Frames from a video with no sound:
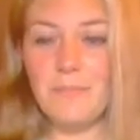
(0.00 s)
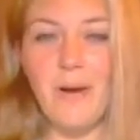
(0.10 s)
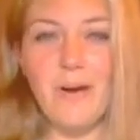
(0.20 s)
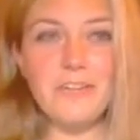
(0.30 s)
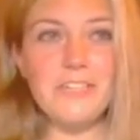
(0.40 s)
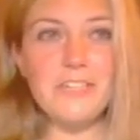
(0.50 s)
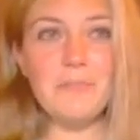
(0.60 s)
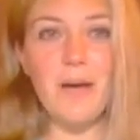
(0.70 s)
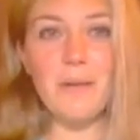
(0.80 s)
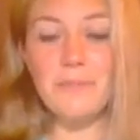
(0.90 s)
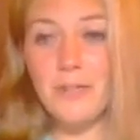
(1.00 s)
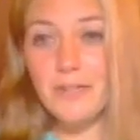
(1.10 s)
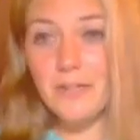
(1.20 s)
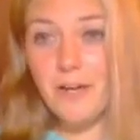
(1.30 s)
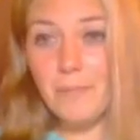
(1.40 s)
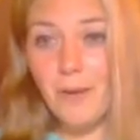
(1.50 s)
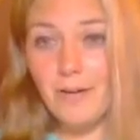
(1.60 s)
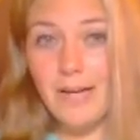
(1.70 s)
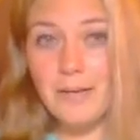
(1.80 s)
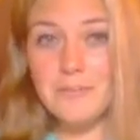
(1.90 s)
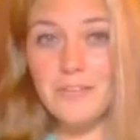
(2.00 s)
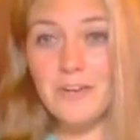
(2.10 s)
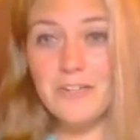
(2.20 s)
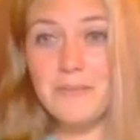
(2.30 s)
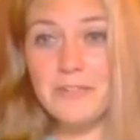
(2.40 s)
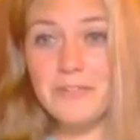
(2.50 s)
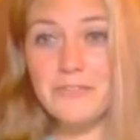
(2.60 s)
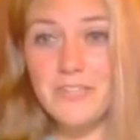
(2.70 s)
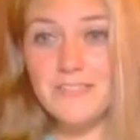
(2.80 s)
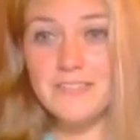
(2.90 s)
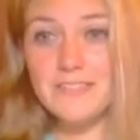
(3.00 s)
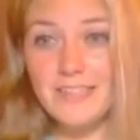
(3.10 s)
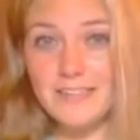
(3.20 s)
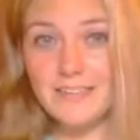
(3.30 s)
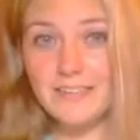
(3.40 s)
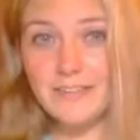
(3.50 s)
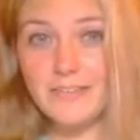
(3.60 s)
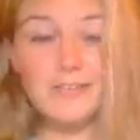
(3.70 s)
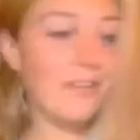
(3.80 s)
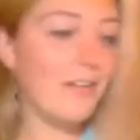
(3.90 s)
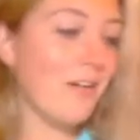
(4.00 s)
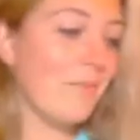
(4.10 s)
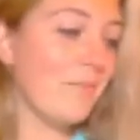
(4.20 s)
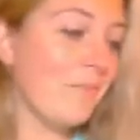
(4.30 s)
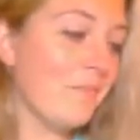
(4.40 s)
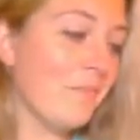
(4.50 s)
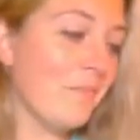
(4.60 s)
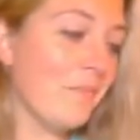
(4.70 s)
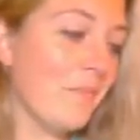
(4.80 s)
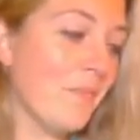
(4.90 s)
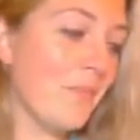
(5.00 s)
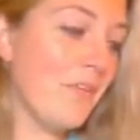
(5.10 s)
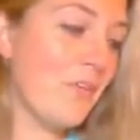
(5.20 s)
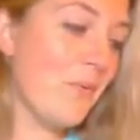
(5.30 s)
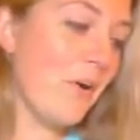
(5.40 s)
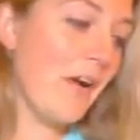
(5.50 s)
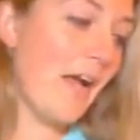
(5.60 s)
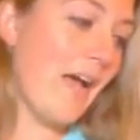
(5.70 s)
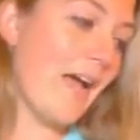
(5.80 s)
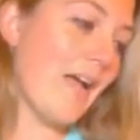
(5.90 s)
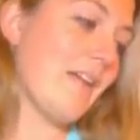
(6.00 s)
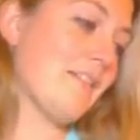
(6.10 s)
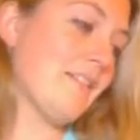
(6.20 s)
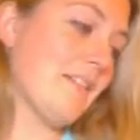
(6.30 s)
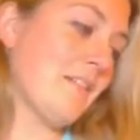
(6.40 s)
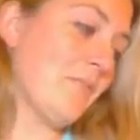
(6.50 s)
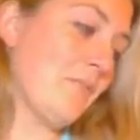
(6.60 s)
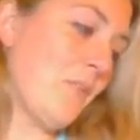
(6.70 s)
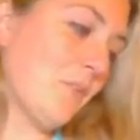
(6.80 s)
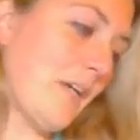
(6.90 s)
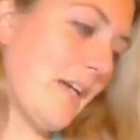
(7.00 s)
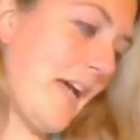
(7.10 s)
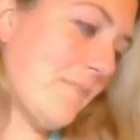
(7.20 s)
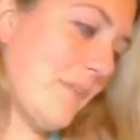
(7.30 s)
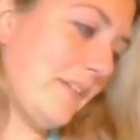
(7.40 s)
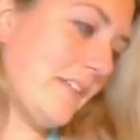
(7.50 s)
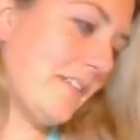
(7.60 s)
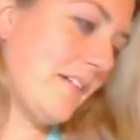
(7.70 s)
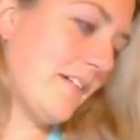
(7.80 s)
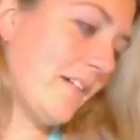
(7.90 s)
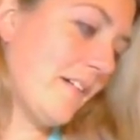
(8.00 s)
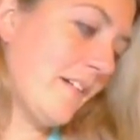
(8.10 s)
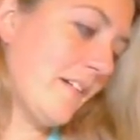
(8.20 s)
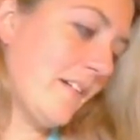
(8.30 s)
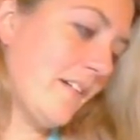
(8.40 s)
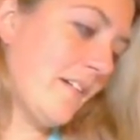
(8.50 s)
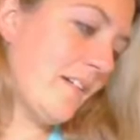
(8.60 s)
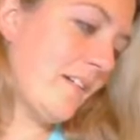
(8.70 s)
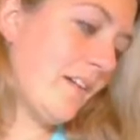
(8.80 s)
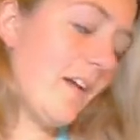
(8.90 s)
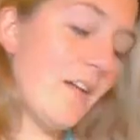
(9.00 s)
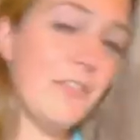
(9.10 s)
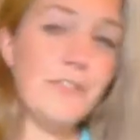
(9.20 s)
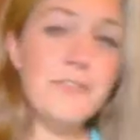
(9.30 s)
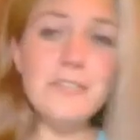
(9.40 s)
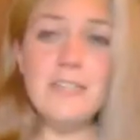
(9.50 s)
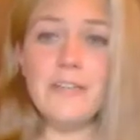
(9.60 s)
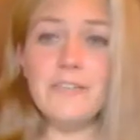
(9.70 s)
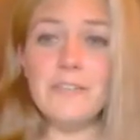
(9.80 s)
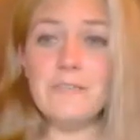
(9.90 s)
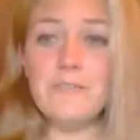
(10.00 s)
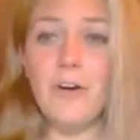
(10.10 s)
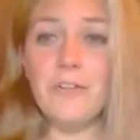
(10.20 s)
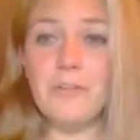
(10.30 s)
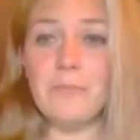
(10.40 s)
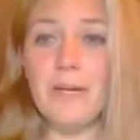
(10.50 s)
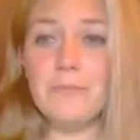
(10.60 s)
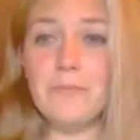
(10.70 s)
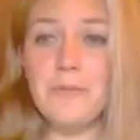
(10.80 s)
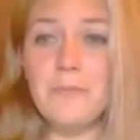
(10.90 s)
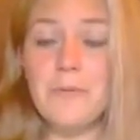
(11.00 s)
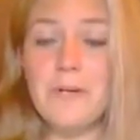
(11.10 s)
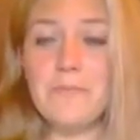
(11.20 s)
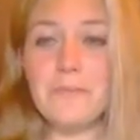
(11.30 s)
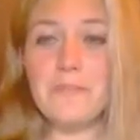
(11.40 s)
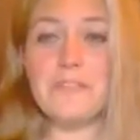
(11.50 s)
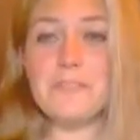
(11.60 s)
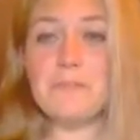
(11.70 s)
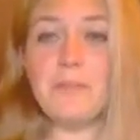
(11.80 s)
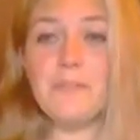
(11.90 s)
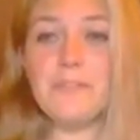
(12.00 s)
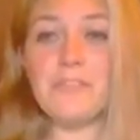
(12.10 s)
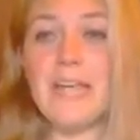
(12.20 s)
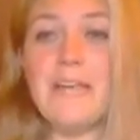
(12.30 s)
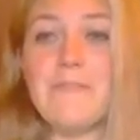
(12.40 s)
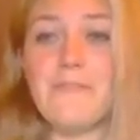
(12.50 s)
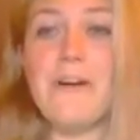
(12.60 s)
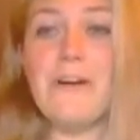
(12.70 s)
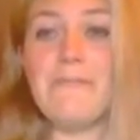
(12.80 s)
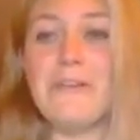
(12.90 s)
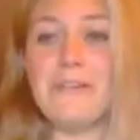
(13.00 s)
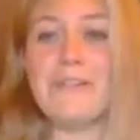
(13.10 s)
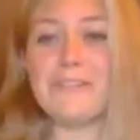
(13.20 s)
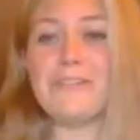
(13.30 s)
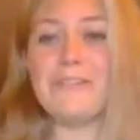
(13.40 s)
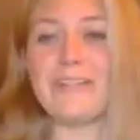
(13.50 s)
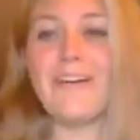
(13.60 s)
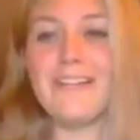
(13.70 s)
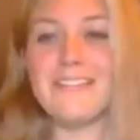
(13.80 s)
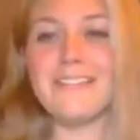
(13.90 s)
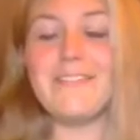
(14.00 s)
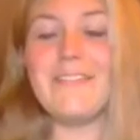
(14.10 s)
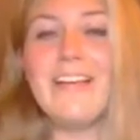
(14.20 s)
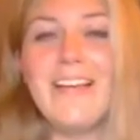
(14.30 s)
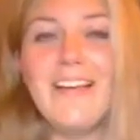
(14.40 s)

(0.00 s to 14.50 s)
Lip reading: Paula just popped on. Paula, I was talking about you just a second ago. You are at, hold on, I had my list here. 1,300 in volume. I don't know where this explosion came from, but you're doing awesome.